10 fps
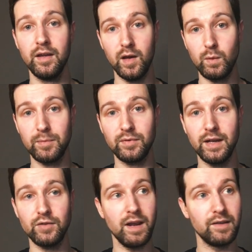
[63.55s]
a website
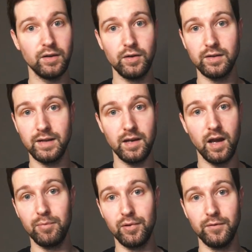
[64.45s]
address, and you can then
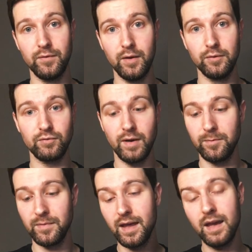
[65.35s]
upload files straight from
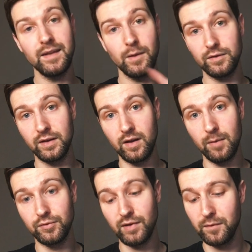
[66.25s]
there, and that'll sync up
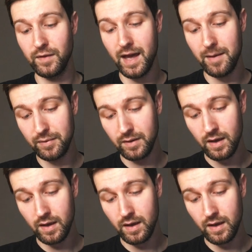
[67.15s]
straight with the app.